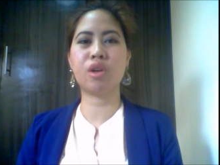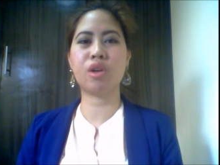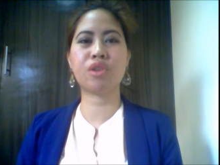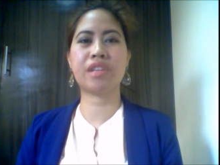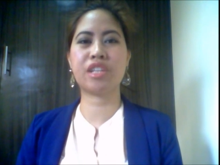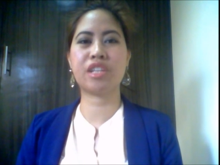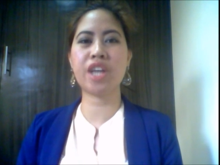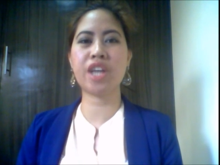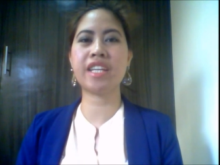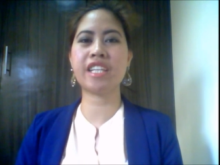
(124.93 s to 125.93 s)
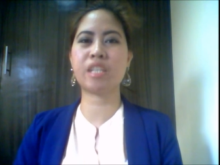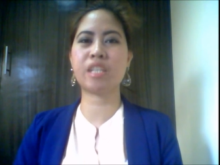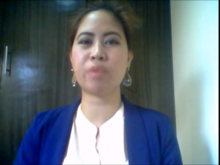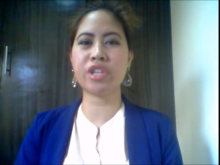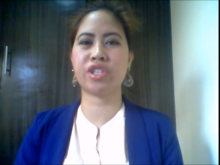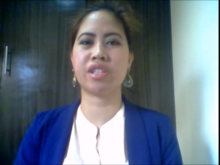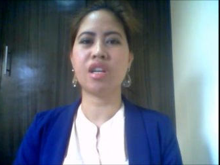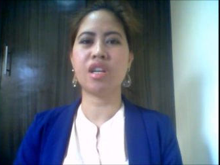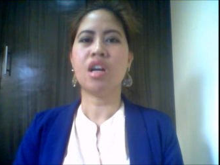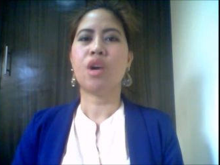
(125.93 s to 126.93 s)
or electronic expression
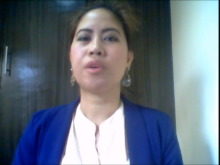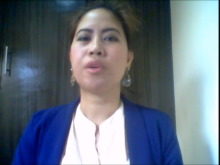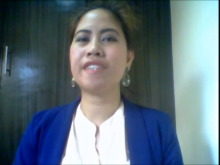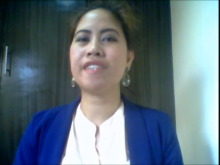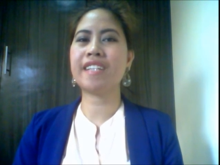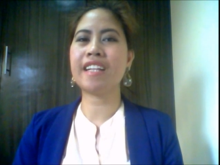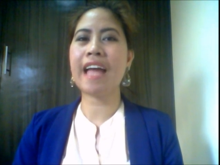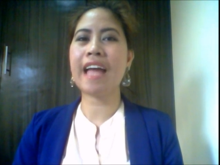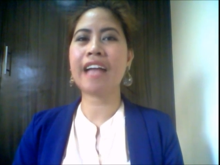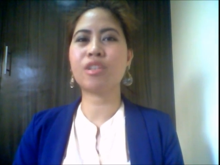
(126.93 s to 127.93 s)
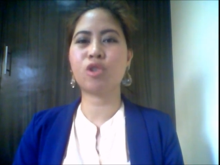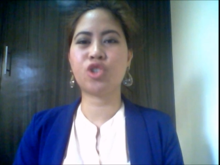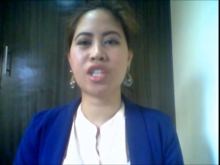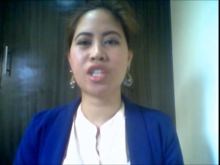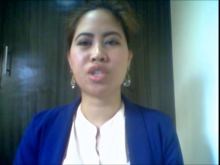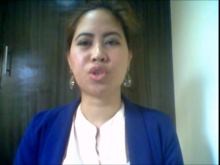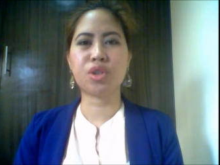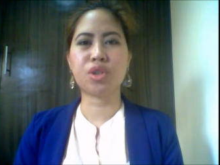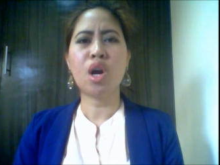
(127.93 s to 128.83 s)
or a physical act or gesture